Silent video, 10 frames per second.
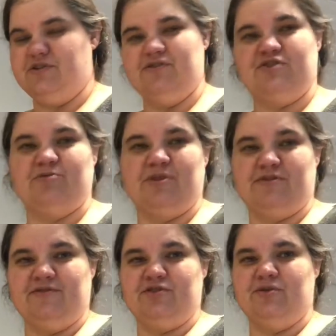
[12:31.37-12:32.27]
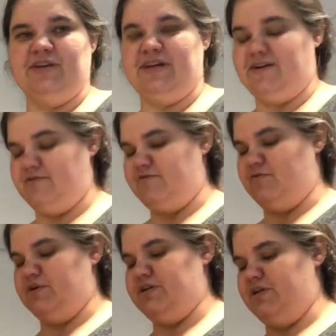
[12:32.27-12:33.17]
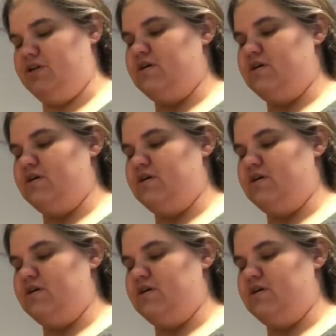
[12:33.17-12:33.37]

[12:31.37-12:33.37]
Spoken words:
clothes from a thrift store in California.